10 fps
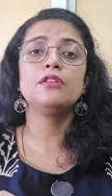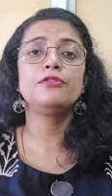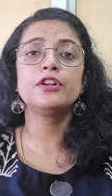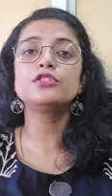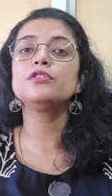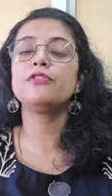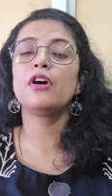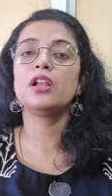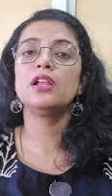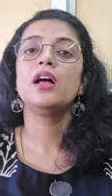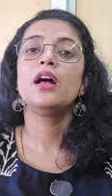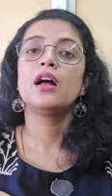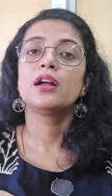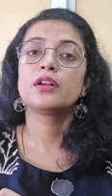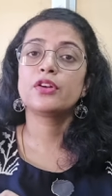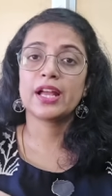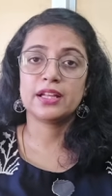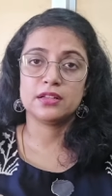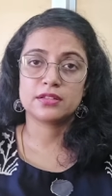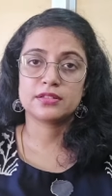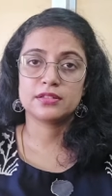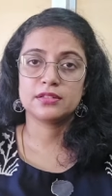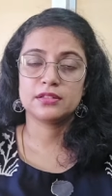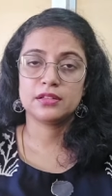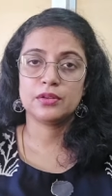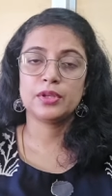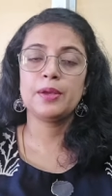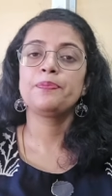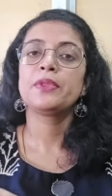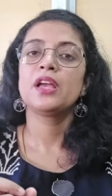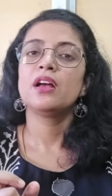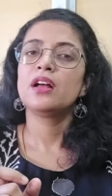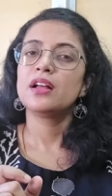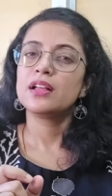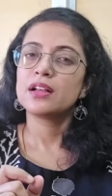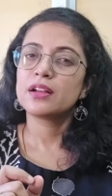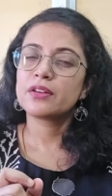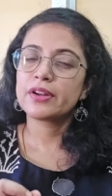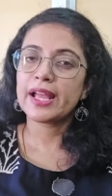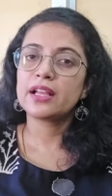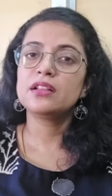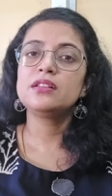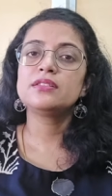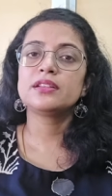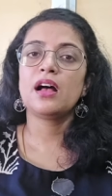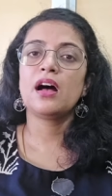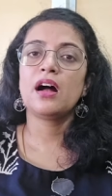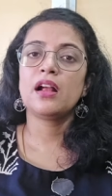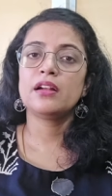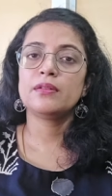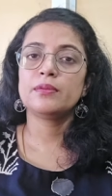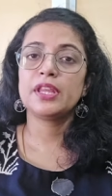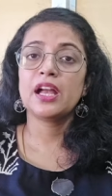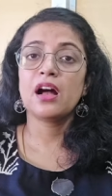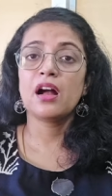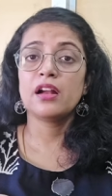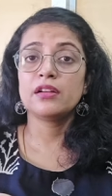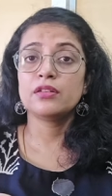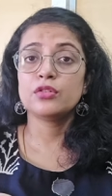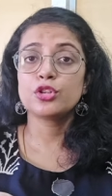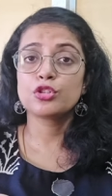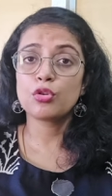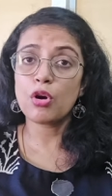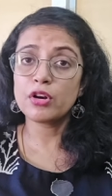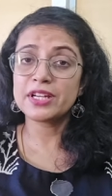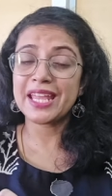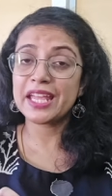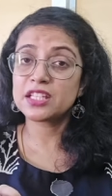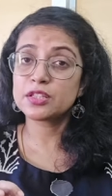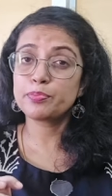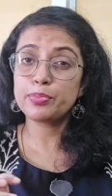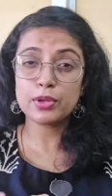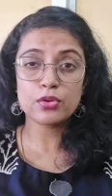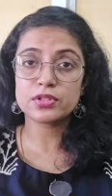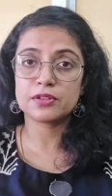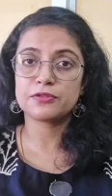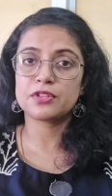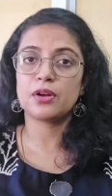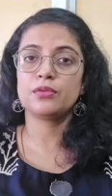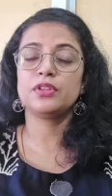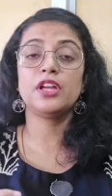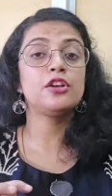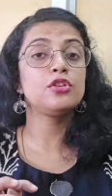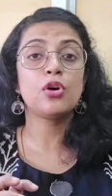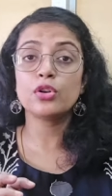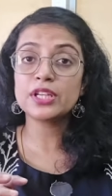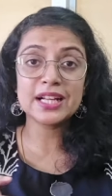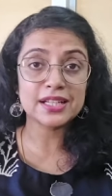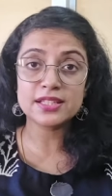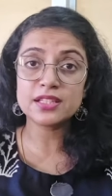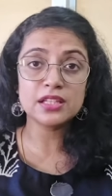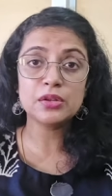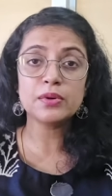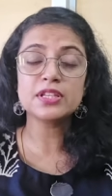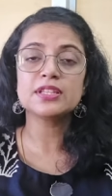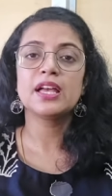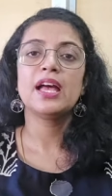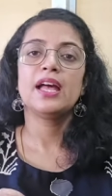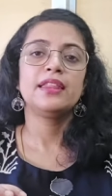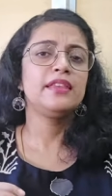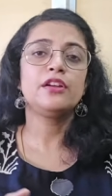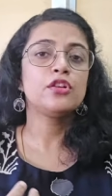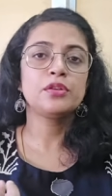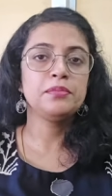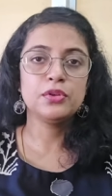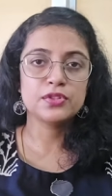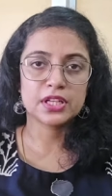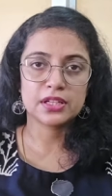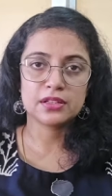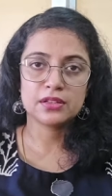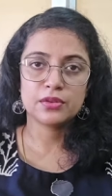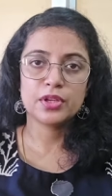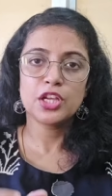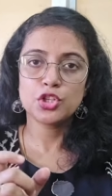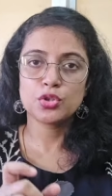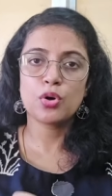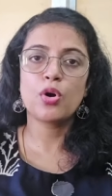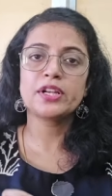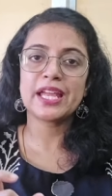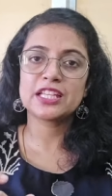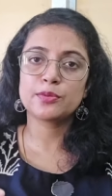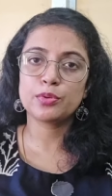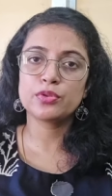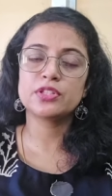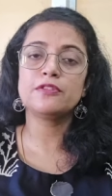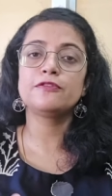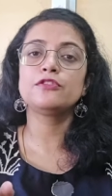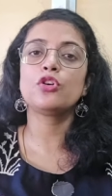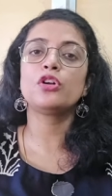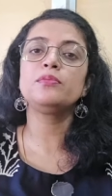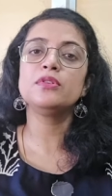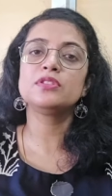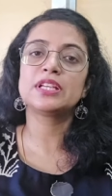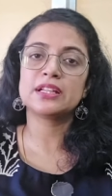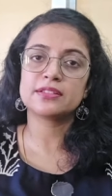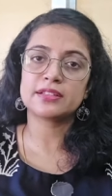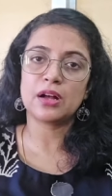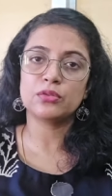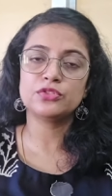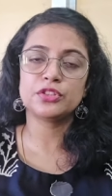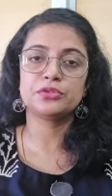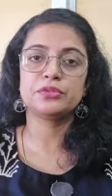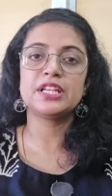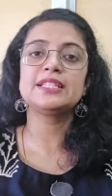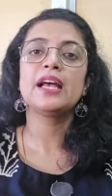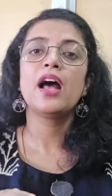First of all, crackles. Okay, crackles are short explosive sound. They are non-continuous, they are non-musical. Okay, short explosive non-musical sounds are known as